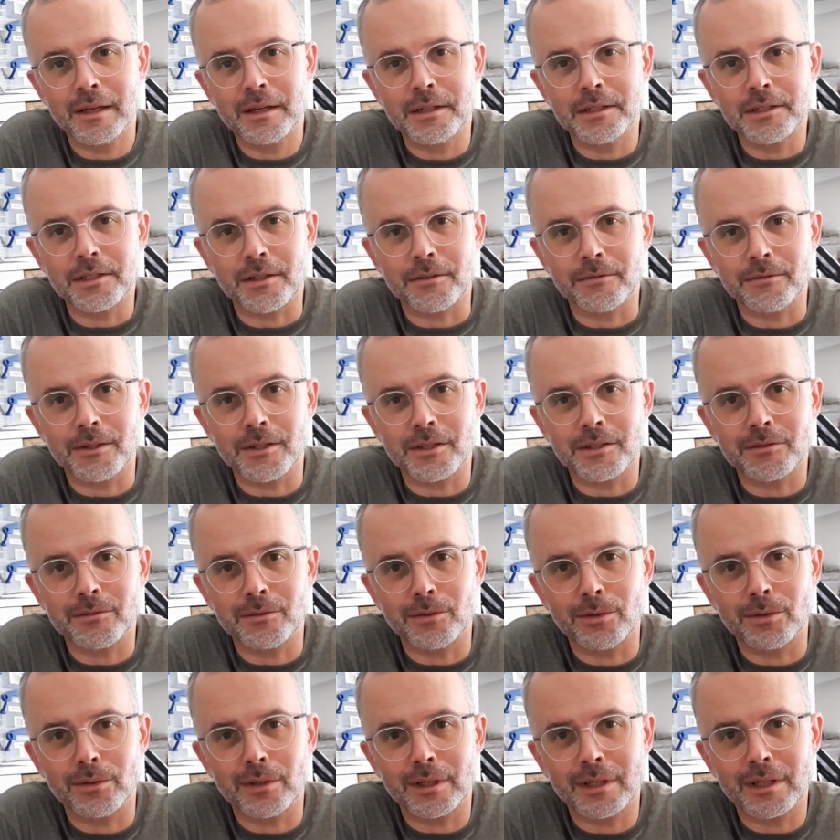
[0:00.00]
so first of
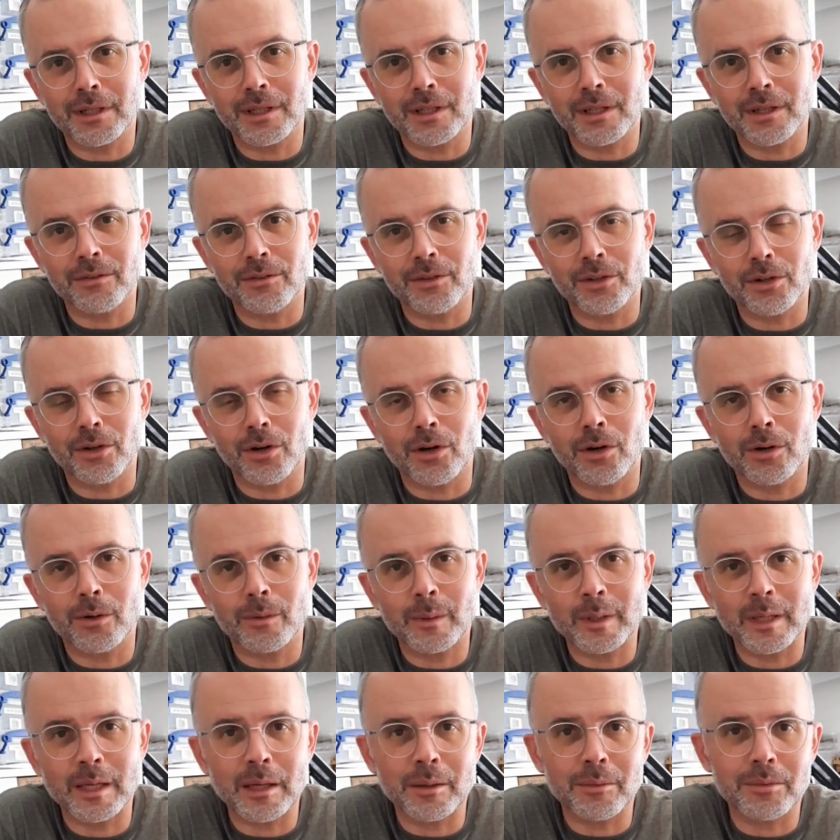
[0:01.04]
all I'm going to give you a
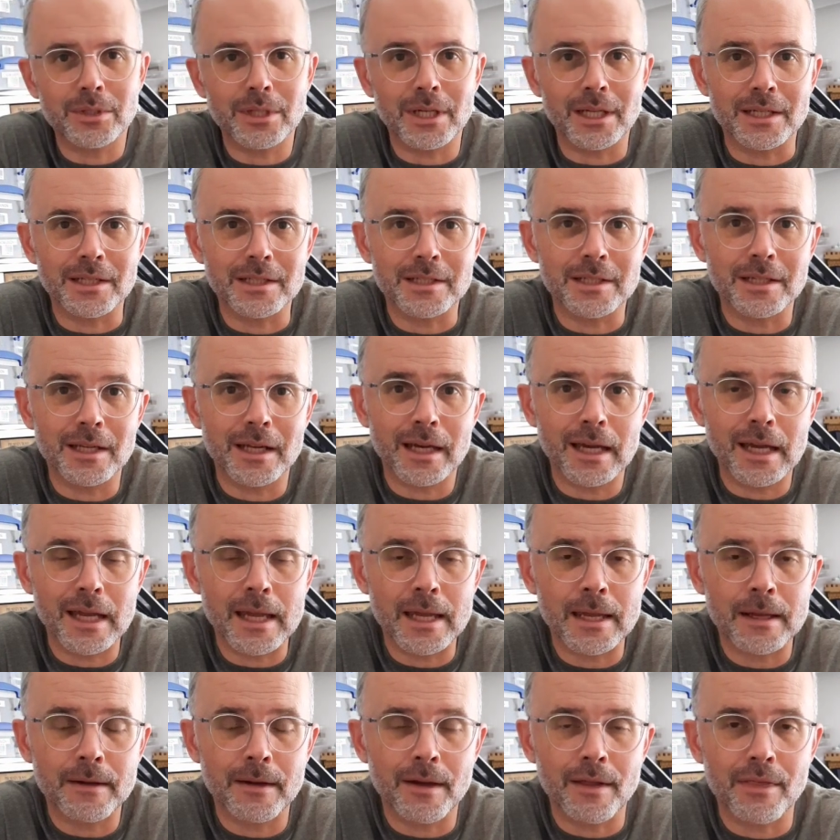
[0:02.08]
hobby update
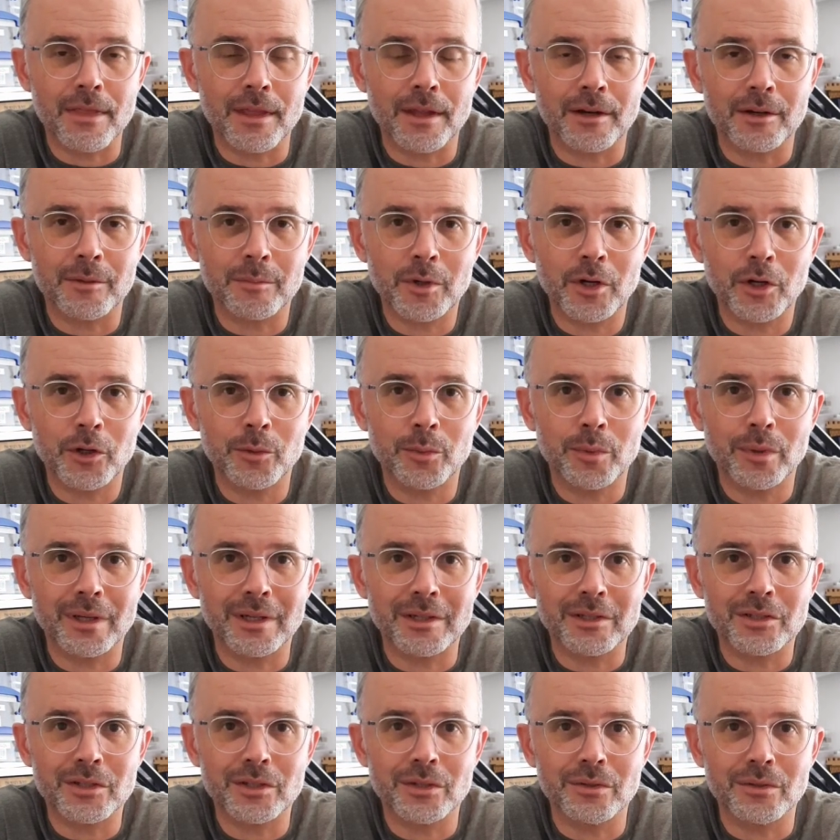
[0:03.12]
today and then I'm hoping
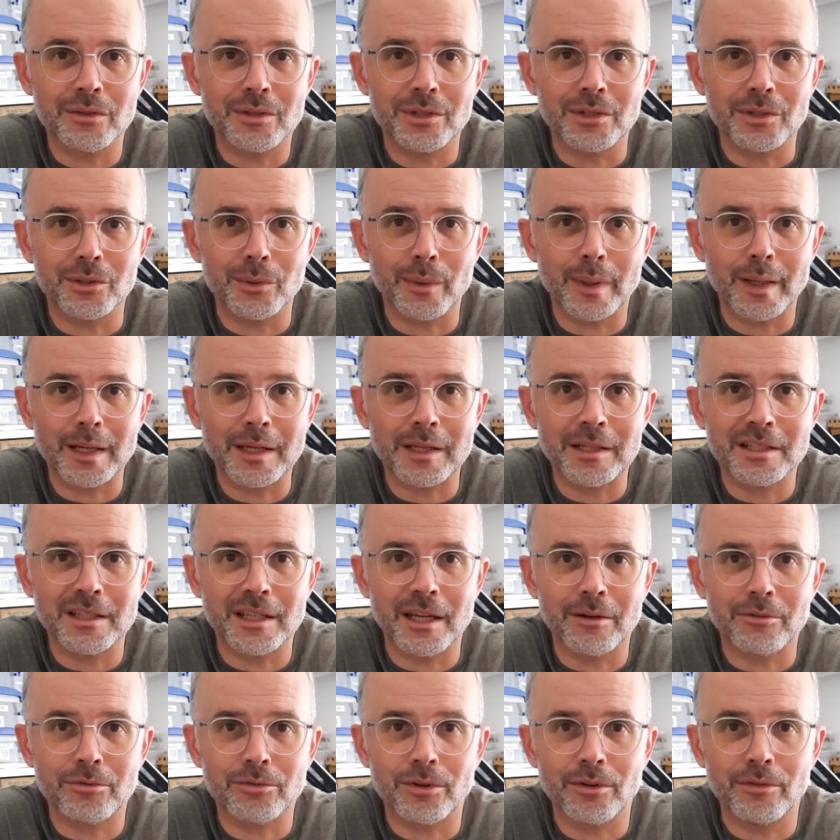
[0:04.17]
to do an
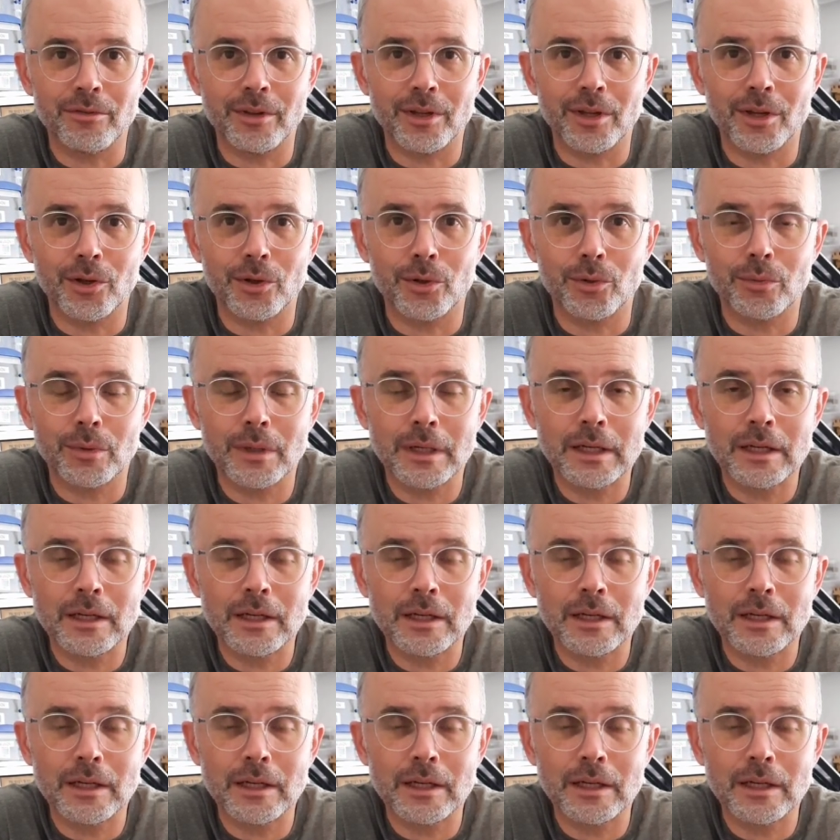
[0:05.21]
in-depth review